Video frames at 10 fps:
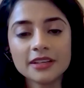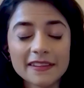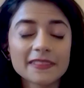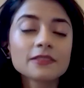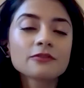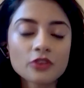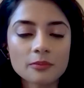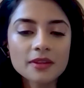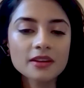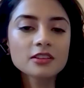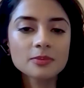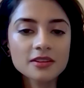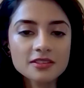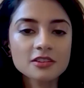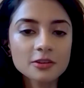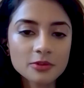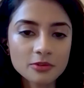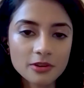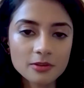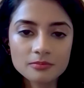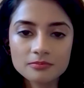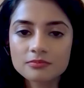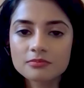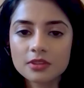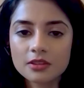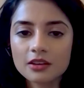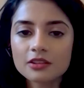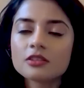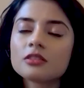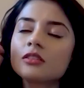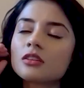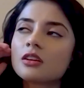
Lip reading: in from that independent study program that year.